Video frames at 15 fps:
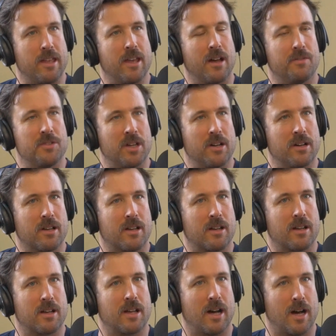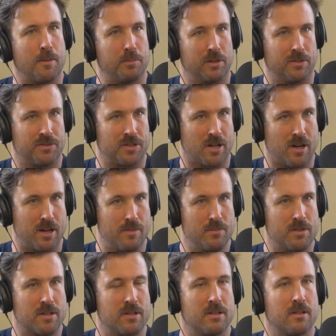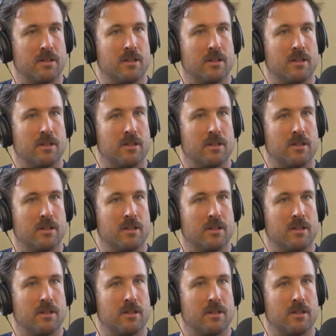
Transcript: yeah, I've done it a couple of times.